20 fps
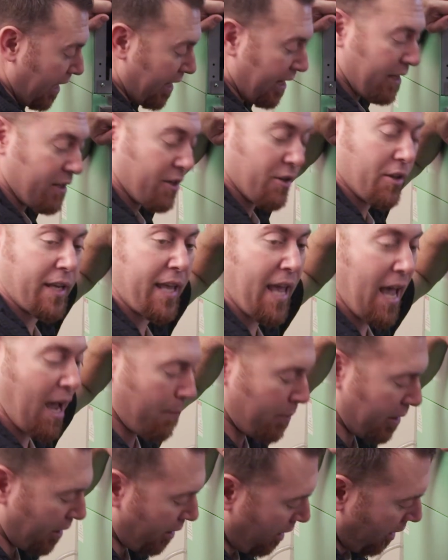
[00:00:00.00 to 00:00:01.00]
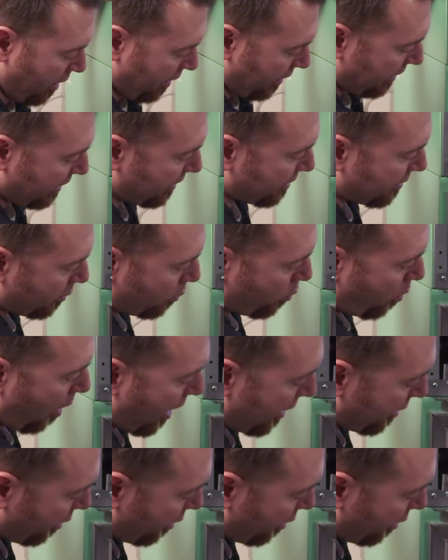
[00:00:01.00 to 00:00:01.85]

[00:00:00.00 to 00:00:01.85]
and into the cabinet. This is why